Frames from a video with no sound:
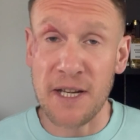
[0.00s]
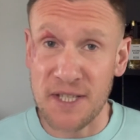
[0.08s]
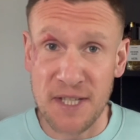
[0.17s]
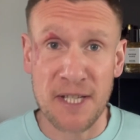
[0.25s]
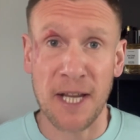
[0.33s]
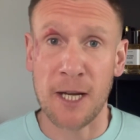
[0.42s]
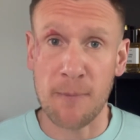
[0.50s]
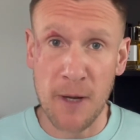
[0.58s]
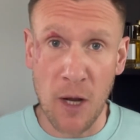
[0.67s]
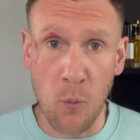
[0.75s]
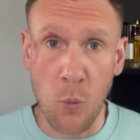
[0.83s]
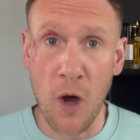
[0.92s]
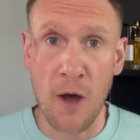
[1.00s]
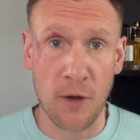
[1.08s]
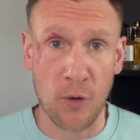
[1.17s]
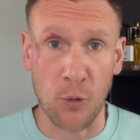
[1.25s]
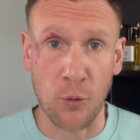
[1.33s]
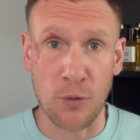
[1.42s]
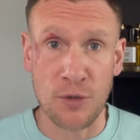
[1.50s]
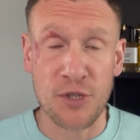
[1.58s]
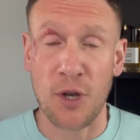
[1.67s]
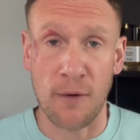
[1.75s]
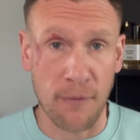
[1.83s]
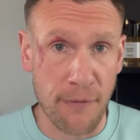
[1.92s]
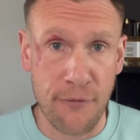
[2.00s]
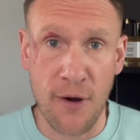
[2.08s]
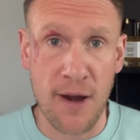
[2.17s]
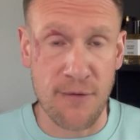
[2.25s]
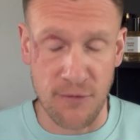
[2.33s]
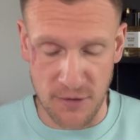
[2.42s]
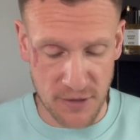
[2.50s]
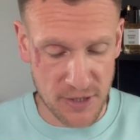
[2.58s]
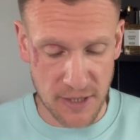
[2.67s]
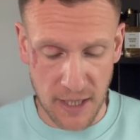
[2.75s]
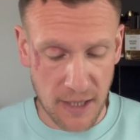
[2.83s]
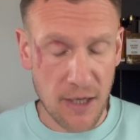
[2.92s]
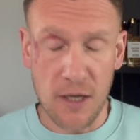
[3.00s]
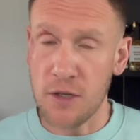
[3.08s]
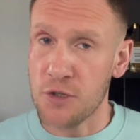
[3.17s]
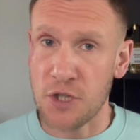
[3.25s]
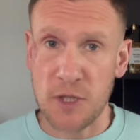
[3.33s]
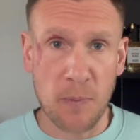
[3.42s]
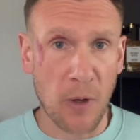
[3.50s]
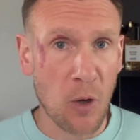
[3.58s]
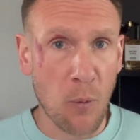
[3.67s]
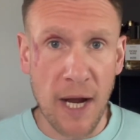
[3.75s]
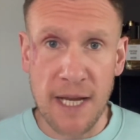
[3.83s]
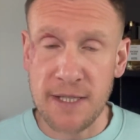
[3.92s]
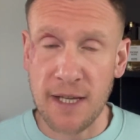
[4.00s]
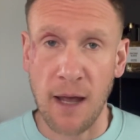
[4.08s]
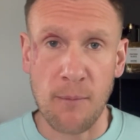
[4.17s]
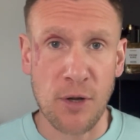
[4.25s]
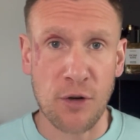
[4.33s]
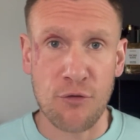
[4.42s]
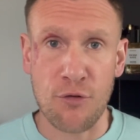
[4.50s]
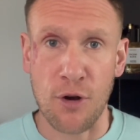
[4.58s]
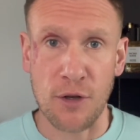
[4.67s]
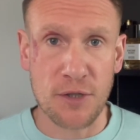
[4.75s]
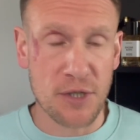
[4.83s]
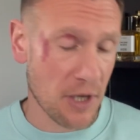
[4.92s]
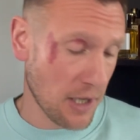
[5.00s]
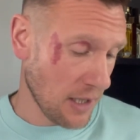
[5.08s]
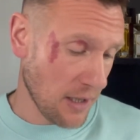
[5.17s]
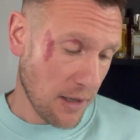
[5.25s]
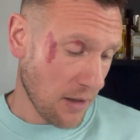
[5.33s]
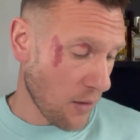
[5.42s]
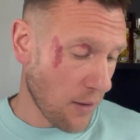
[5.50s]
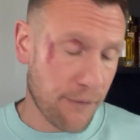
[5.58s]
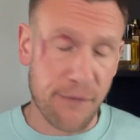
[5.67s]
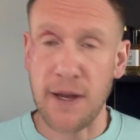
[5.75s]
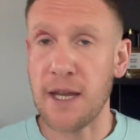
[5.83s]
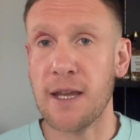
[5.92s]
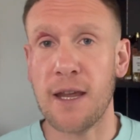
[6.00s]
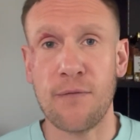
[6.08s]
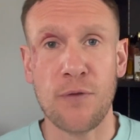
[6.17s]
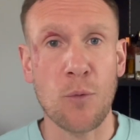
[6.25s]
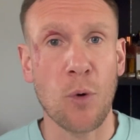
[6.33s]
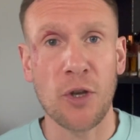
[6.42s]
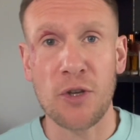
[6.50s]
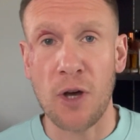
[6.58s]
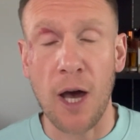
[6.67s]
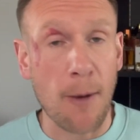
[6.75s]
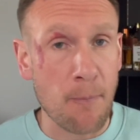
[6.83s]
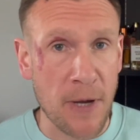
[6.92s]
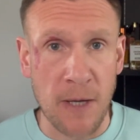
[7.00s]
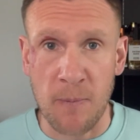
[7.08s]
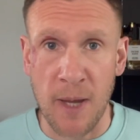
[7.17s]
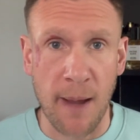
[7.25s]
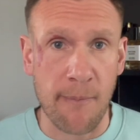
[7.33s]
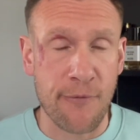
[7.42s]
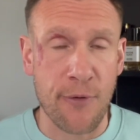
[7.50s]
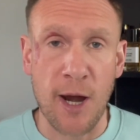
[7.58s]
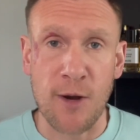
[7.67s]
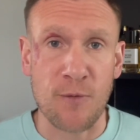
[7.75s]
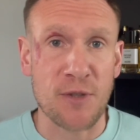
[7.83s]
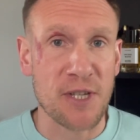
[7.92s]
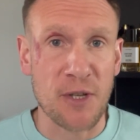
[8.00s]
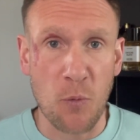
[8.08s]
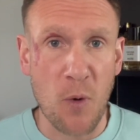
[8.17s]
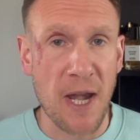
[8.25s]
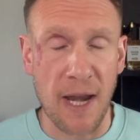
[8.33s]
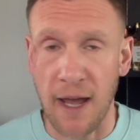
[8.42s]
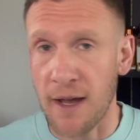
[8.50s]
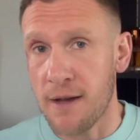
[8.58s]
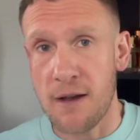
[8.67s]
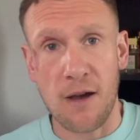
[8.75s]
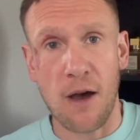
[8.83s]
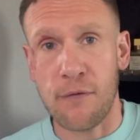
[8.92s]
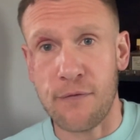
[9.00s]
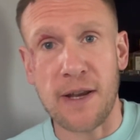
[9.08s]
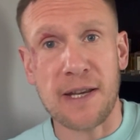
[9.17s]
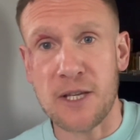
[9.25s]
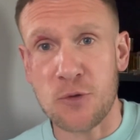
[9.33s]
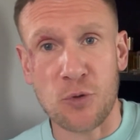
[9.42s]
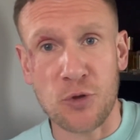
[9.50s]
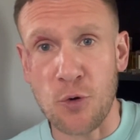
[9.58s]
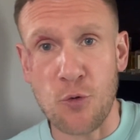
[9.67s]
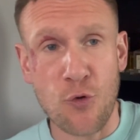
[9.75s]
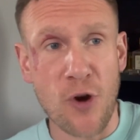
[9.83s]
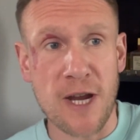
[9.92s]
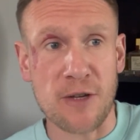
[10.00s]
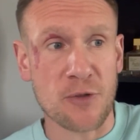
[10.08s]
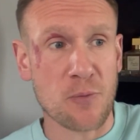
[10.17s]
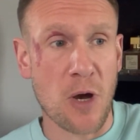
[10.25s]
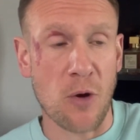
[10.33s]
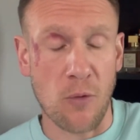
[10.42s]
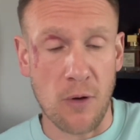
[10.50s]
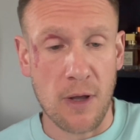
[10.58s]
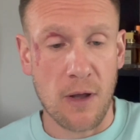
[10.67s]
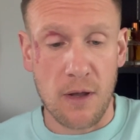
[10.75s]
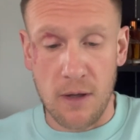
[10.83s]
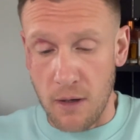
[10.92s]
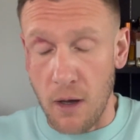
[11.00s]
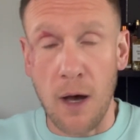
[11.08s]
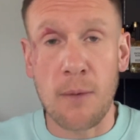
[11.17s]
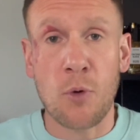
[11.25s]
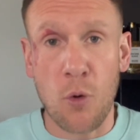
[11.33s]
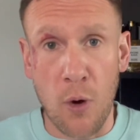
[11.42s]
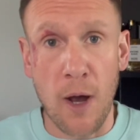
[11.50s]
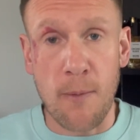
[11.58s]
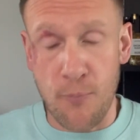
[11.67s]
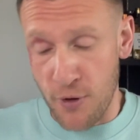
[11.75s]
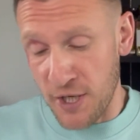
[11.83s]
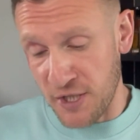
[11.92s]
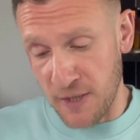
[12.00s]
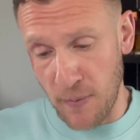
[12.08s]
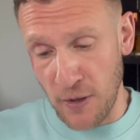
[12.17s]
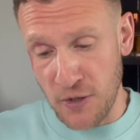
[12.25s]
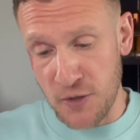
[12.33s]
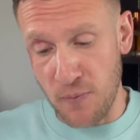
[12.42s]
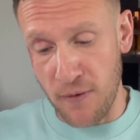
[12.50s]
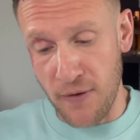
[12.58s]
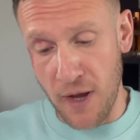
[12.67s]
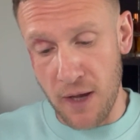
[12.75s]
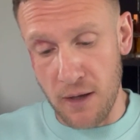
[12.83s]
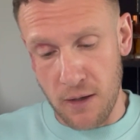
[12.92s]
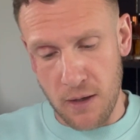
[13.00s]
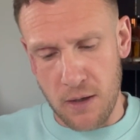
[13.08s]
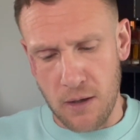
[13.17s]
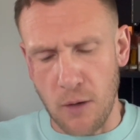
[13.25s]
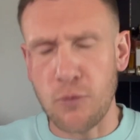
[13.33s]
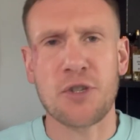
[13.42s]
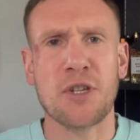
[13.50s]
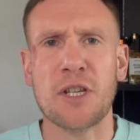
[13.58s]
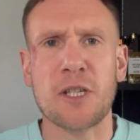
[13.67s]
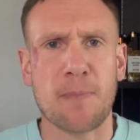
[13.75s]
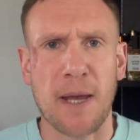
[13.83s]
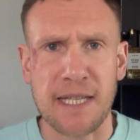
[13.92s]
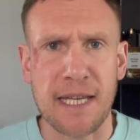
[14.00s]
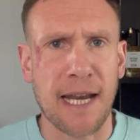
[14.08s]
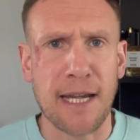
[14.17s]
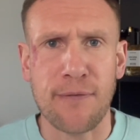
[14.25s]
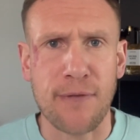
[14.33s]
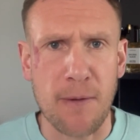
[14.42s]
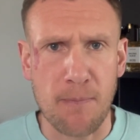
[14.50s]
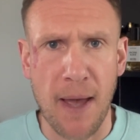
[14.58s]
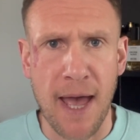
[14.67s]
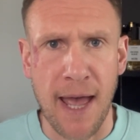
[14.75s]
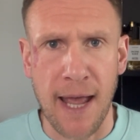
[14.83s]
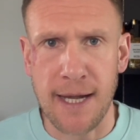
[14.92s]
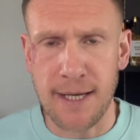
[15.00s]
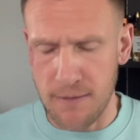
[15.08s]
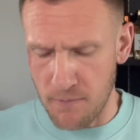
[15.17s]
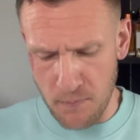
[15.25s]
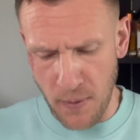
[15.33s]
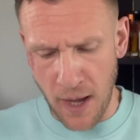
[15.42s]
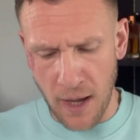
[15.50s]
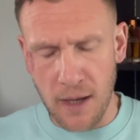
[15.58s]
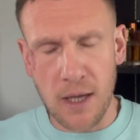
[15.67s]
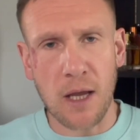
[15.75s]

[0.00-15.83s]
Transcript: this is going to be a workhorse of a fragrance just by the way it's coming across, I think if you want like a pick-me-up fragrance in the winter, I think this would do great as well. I'm quite impressed to be honest with you. I wasn't expecting anything bad, but